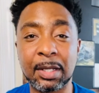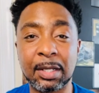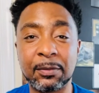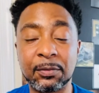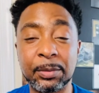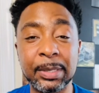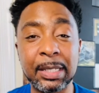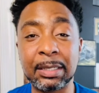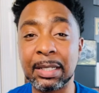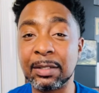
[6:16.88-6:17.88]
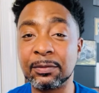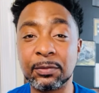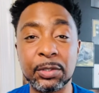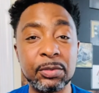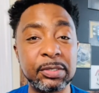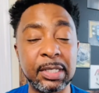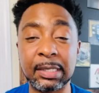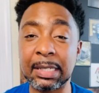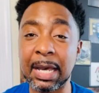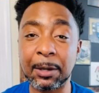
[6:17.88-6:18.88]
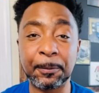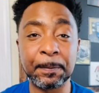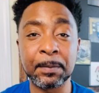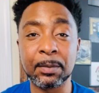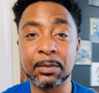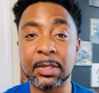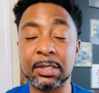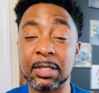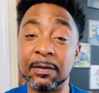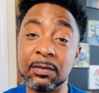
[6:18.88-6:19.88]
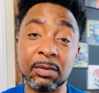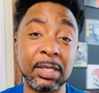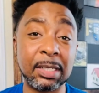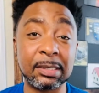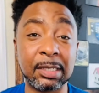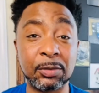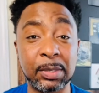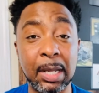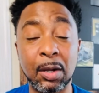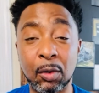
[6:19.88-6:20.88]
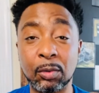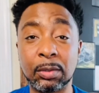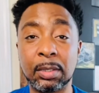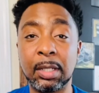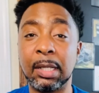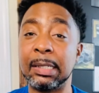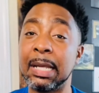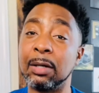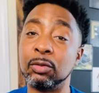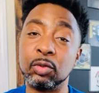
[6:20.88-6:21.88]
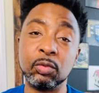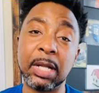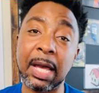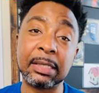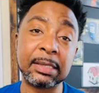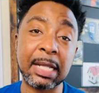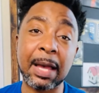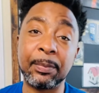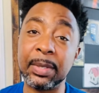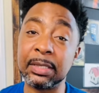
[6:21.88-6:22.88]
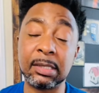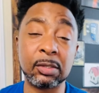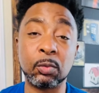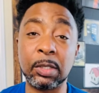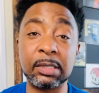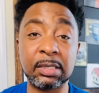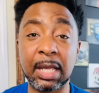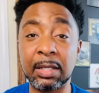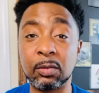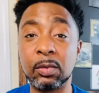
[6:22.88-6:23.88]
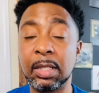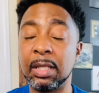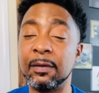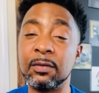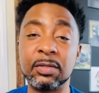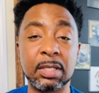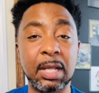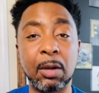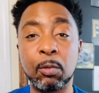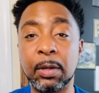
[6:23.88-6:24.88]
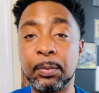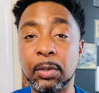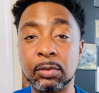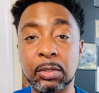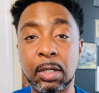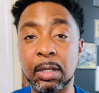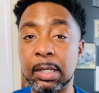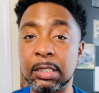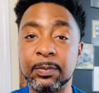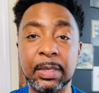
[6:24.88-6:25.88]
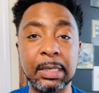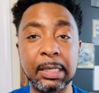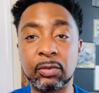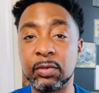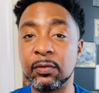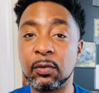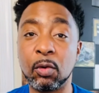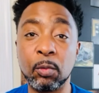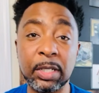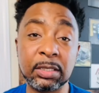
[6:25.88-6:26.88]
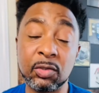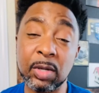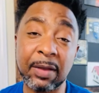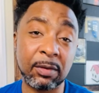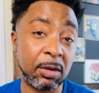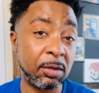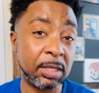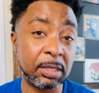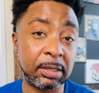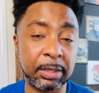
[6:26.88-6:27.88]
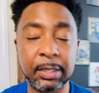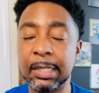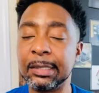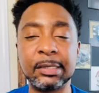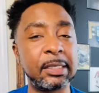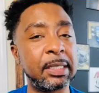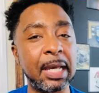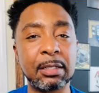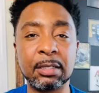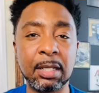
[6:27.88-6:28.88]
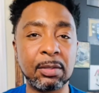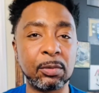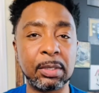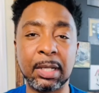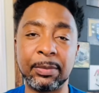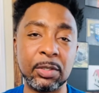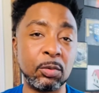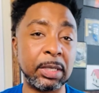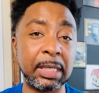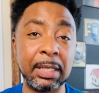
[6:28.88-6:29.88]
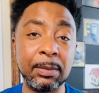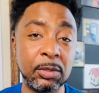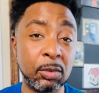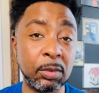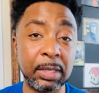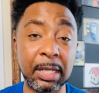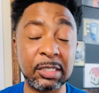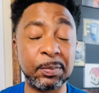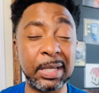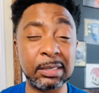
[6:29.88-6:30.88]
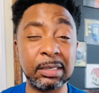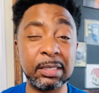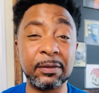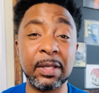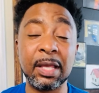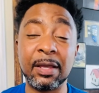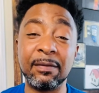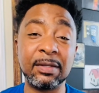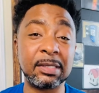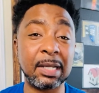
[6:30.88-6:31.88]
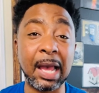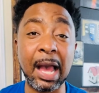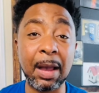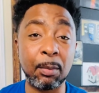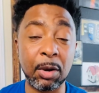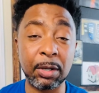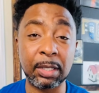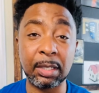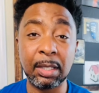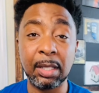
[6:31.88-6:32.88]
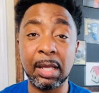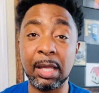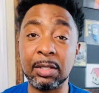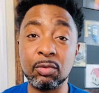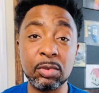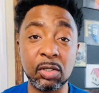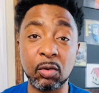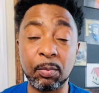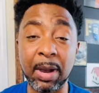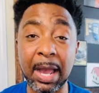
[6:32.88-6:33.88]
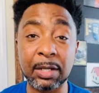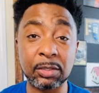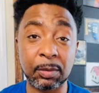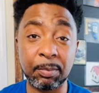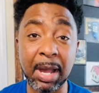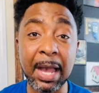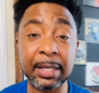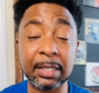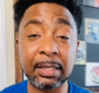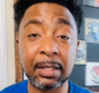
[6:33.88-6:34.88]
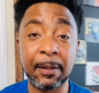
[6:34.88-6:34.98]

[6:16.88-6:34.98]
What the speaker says: formulate a letter for you, send it out, and see if you can get in touch with that owner. Now, do not stop at just one cycle. If you send out one postcard and it's been like 3-4 weeks and you haven't heard anything, send out another one. I mean, you want to keep doing that, especially if it's in a hot market and you know buyers are buying.